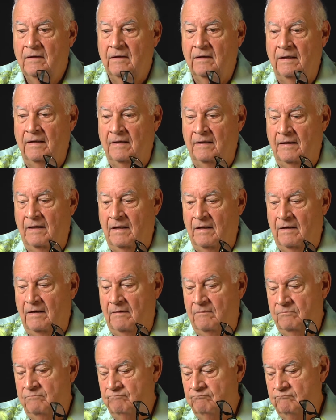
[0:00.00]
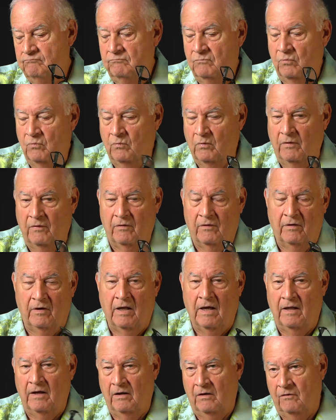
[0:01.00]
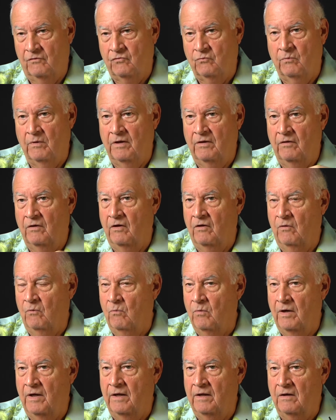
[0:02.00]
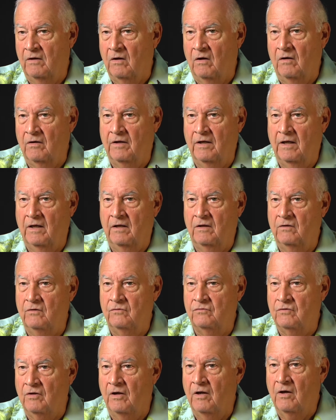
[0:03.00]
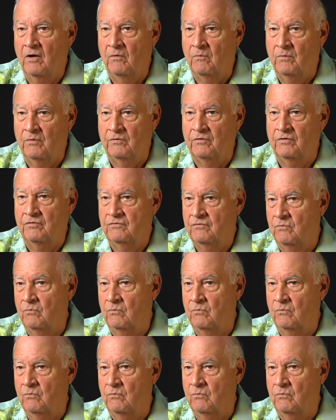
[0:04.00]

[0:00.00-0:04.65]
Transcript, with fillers: And uh, whether or not it'll swing the other way in Clark County, who's to know? We'll just